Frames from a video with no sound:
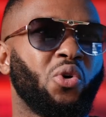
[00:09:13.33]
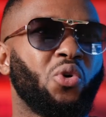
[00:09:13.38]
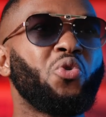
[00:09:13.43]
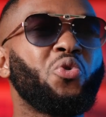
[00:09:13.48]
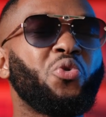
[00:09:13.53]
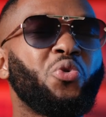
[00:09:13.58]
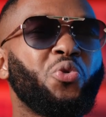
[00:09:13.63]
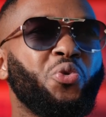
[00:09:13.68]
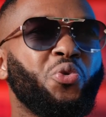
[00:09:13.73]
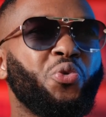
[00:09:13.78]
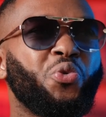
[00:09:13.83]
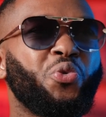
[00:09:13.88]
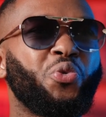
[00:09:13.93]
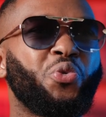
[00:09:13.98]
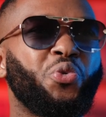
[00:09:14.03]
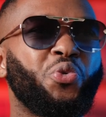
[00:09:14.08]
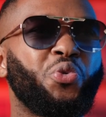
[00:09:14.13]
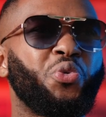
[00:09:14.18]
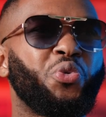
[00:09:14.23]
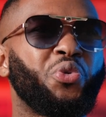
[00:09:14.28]

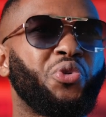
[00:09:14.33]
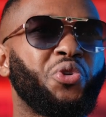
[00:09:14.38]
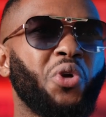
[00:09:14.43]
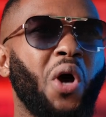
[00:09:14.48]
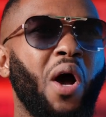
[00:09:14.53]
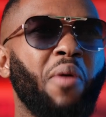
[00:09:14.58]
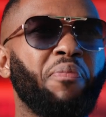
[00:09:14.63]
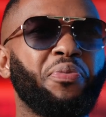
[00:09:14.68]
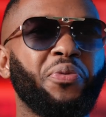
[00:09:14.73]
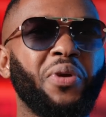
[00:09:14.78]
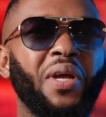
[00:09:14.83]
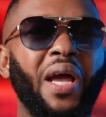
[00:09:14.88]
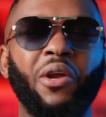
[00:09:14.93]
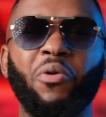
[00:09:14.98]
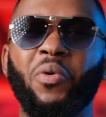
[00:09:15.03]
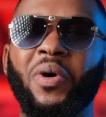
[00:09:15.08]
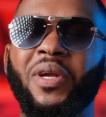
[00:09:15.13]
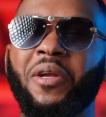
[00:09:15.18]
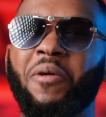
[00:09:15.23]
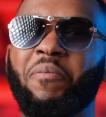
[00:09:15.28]
Ooh, top three. I
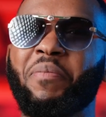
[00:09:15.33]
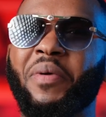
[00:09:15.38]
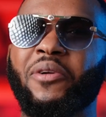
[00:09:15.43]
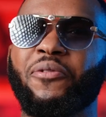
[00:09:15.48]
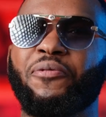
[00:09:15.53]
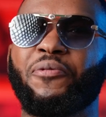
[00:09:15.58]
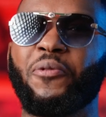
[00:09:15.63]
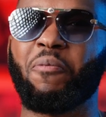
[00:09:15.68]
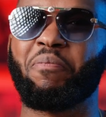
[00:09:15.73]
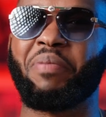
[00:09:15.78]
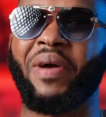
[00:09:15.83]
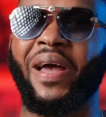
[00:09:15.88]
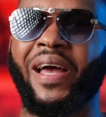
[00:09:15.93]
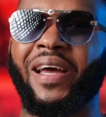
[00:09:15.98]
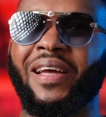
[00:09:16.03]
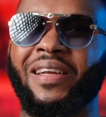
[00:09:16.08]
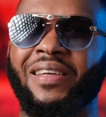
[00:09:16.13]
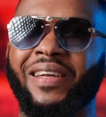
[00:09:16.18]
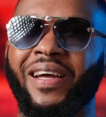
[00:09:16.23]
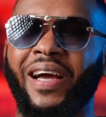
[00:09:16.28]
don't want anybody to feel
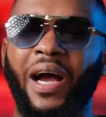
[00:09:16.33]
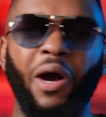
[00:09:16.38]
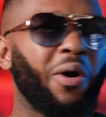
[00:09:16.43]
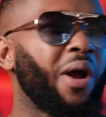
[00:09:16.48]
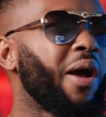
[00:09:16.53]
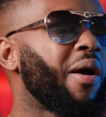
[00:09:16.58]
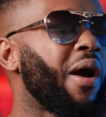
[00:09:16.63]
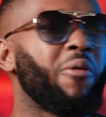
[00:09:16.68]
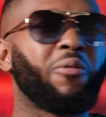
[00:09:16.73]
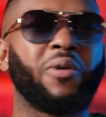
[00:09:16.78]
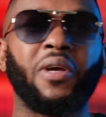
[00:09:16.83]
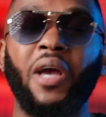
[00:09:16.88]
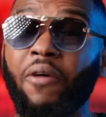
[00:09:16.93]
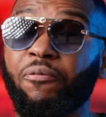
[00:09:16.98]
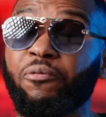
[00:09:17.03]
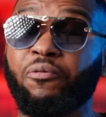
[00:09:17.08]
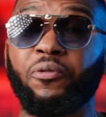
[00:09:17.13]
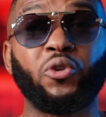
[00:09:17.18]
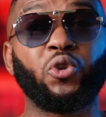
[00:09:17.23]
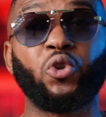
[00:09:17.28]
bad. Like I'll
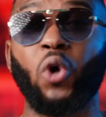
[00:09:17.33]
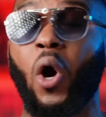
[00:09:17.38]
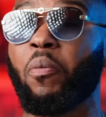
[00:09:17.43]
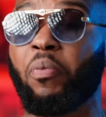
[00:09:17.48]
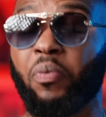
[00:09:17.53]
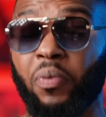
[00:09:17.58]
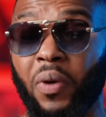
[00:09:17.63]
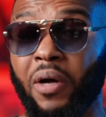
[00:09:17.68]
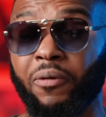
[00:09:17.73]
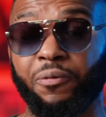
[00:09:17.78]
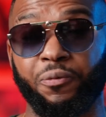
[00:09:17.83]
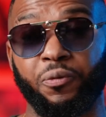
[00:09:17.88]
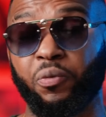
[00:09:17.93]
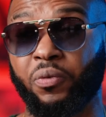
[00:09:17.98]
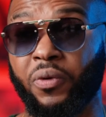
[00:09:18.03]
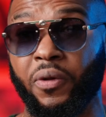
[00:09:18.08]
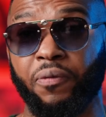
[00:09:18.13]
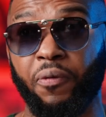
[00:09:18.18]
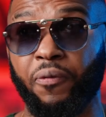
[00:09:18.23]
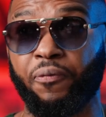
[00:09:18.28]
from top,
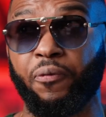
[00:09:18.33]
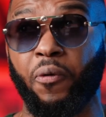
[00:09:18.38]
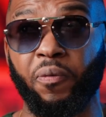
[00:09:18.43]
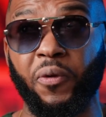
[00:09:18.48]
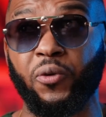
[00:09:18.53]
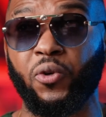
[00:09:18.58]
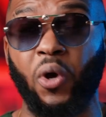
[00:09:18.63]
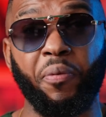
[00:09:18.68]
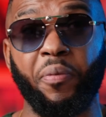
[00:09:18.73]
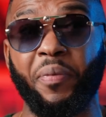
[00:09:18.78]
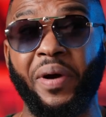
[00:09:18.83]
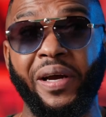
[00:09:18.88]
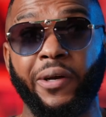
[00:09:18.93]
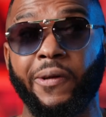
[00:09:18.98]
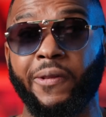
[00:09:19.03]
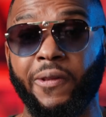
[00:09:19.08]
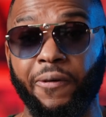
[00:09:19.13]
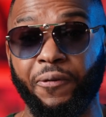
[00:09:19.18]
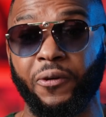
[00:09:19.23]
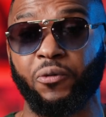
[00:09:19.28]
from the top of my
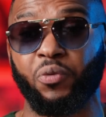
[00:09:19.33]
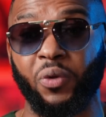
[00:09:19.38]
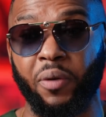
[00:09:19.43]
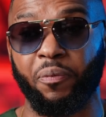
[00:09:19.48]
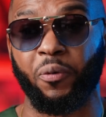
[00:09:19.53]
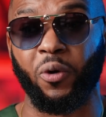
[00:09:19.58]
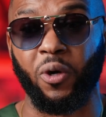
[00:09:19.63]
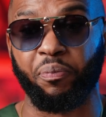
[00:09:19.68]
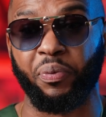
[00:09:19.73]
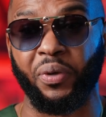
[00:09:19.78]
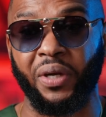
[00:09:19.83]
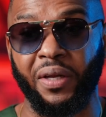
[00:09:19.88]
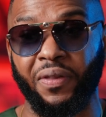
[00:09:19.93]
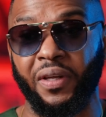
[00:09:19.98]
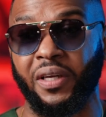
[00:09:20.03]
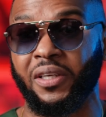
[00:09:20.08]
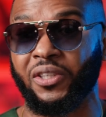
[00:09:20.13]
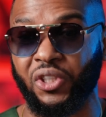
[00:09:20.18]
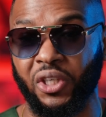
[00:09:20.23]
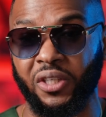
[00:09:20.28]
head, the first one I'm gonna put, I
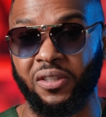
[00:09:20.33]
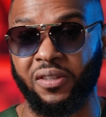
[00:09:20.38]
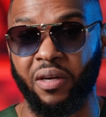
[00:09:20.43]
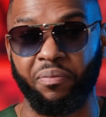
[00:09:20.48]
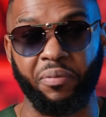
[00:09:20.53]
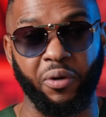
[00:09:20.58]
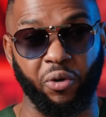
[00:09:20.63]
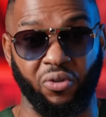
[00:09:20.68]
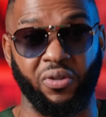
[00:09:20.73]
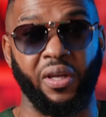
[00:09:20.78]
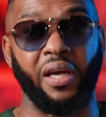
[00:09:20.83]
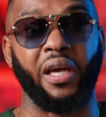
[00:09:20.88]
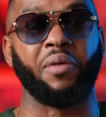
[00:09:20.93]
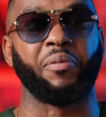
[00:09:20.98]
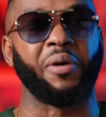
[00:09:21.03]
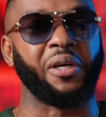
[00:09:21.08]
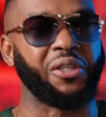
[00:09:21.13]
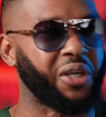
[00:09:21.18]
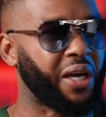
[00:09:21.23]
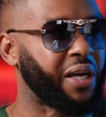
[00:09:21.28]
think, is Chester because they
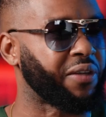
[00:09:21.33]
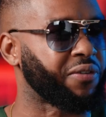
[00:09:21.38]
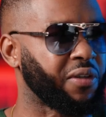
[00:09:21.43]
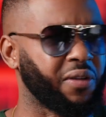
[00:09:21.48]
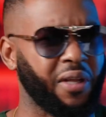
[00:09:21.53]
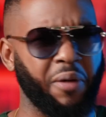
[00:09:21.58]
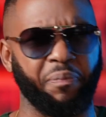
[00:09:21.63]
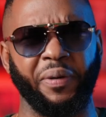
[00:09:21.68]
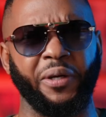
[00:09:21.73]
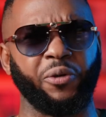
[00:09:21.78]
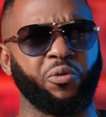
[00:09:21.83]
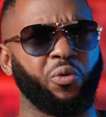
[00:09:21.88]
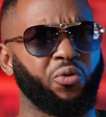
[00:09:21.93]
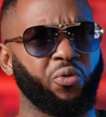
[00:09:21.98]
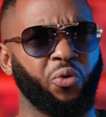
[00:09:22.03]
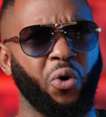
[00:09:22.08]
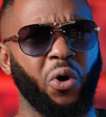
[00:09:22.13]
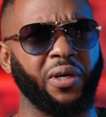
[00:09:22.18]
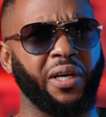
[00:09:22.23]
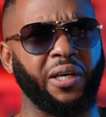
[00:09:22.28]
gave me a chance, and that place
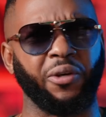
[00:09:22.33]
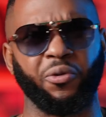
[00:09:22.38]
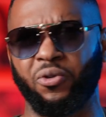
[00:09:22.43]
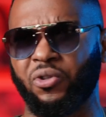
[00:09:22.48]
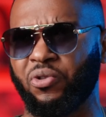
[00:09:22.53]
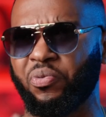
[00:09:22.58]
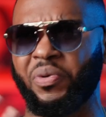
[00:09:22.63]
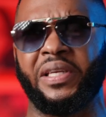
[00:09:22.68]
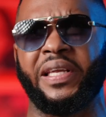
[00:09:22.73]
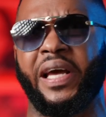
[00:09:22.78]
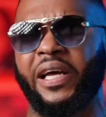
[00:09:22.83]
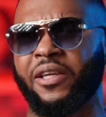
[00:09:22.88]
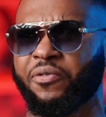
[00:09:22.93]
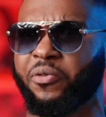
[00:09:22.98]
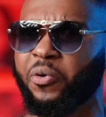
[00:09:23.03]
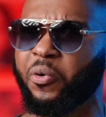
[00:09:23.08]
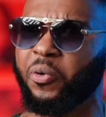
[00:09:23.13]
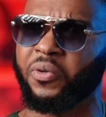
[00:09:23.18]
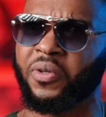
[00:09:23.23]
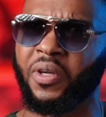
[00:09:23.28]
was rocking. Those three dance
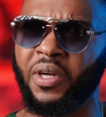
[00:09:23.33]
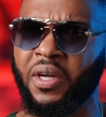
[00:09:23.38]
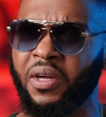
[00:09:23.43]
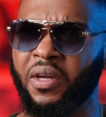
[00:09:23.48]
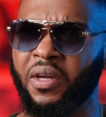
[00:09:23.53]
floors.